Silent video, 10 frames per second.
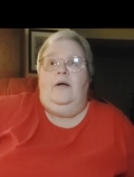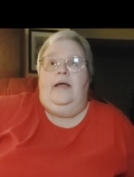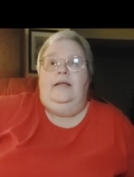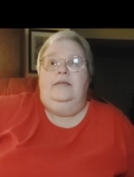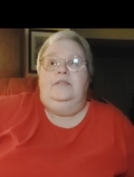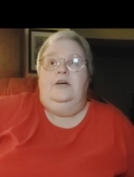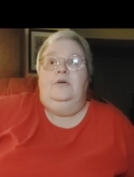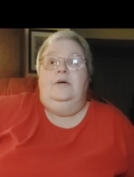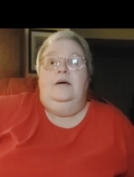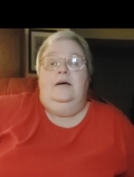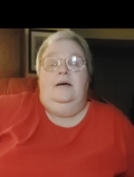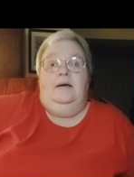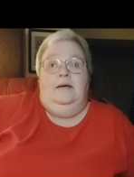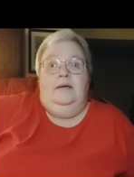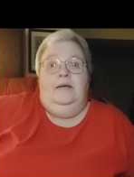All right, so
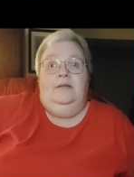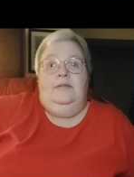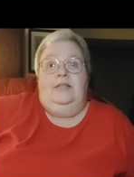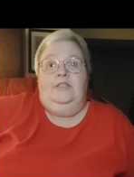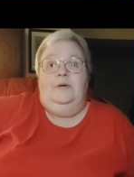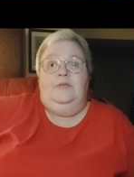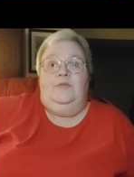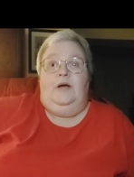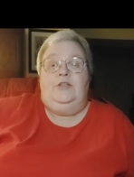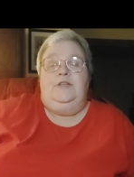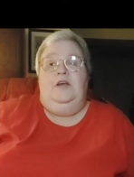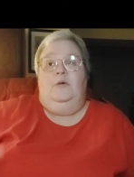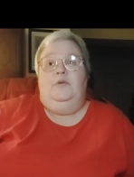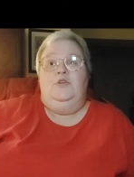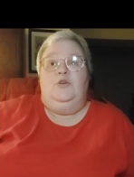thanks so much for watching. I
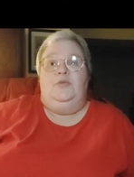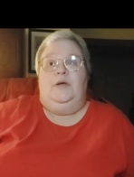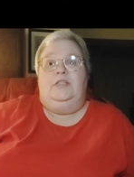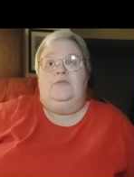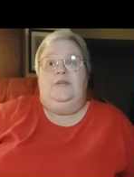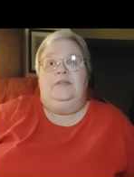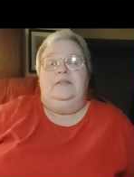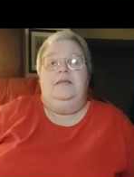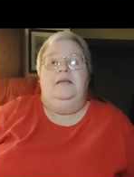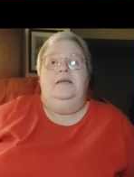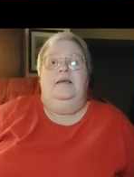hope you enjoy the rest of it.